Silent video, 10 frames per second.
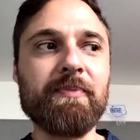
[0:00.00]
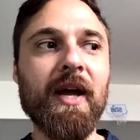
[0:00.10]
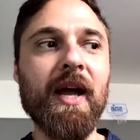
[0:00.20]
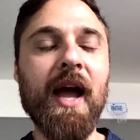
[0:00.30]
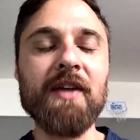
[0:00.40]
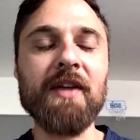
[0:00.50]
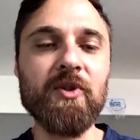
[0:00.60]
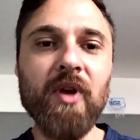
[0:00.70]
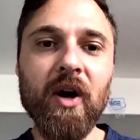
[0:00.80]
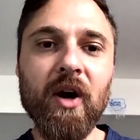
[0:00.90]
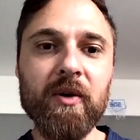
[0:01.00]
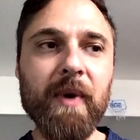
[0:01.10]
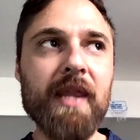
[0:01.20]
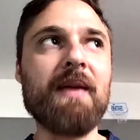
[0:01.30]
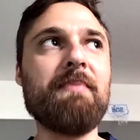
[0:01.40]
but as you know, the
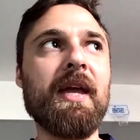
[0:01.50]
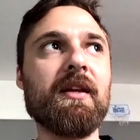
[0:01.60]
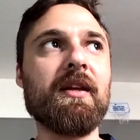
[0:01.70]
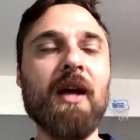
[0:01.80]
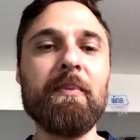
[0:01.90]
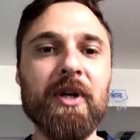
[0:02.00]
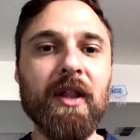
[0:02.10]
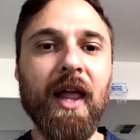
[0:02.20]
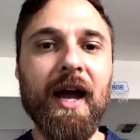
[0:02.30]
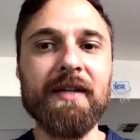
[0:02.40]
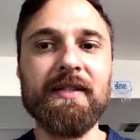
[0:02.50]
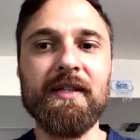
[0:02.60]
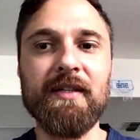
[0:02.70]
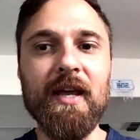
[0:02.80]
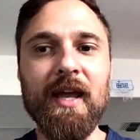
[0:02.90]
way they make tempered glass
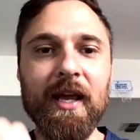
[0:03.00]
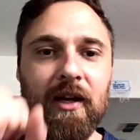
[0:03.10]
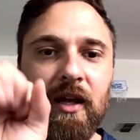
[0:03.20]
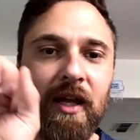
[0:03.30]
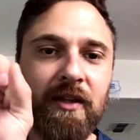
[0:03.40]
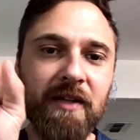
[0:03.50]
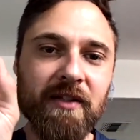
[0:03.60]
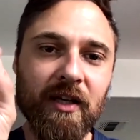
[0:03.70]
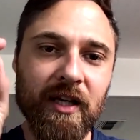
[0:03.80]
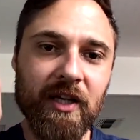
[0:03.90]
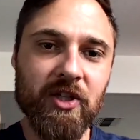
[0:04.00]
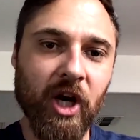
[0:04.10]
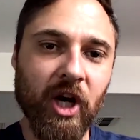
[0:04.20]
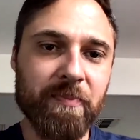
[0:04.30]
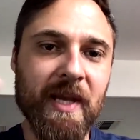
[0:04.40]
is it doesn't get
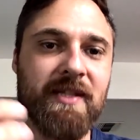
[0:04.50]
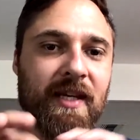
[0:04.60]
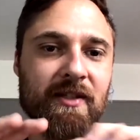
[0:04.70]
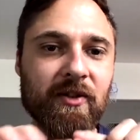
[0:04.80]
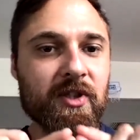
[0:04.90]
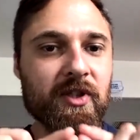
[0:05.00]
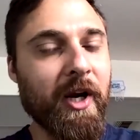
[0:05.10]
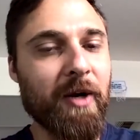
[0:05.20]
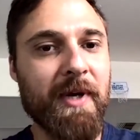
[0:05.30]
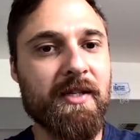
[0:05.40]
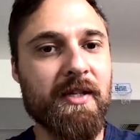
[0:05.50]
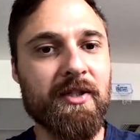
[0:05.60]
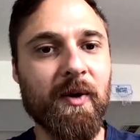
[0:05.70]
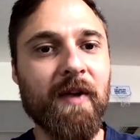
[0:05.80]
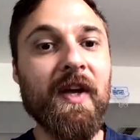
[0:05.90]
sharp pieces. It gets little square pieces.
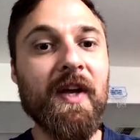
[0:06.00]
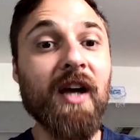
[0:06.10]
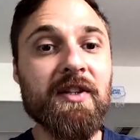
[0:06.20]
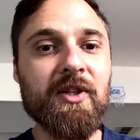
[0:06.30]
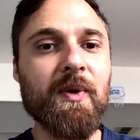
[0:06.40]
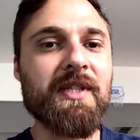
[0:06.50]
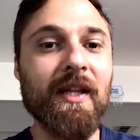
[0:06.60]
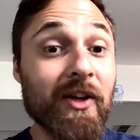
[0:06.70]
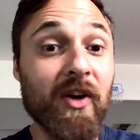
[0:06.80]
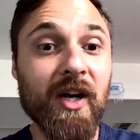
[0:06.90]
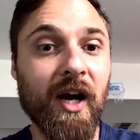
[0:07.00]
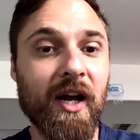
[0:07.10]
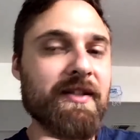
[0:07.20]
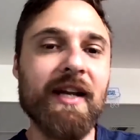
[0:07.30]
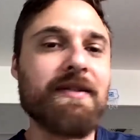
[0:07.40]
So if it cuts you, it's a little cut.
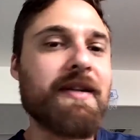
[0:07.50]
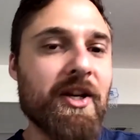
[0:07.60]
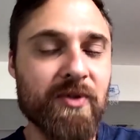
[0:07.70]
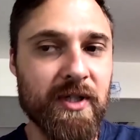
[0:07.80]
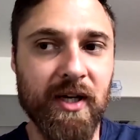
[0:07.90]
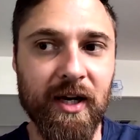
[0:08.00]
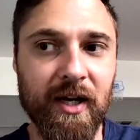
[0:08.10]
It's not a dangerous cut.